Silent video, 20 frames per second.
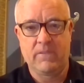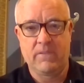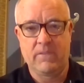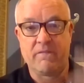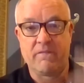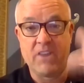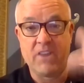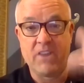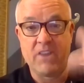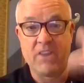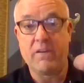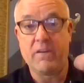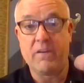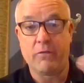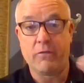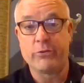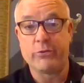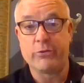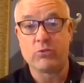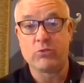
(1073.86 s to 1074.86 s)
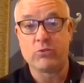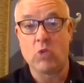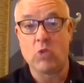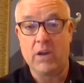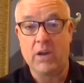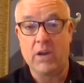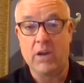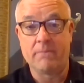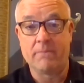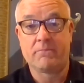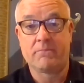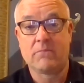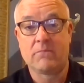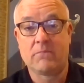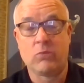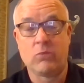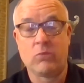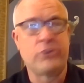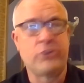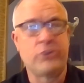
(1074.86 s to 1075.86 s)
very first one,
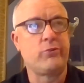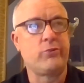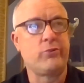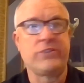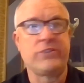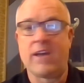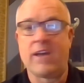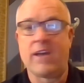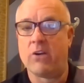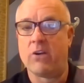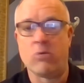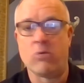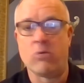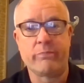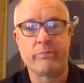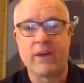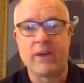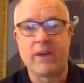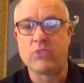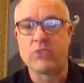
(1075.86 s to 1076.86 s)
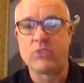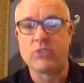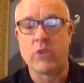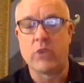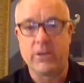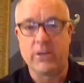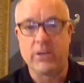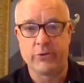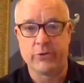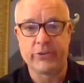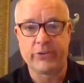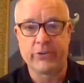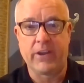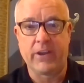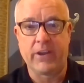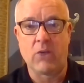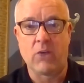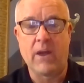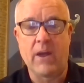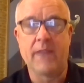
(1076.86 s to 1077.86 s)
which was, I don't know, probably 20 years
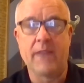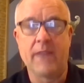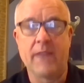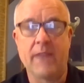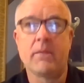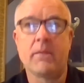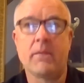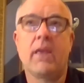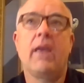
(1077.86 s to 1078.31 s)
ago, right?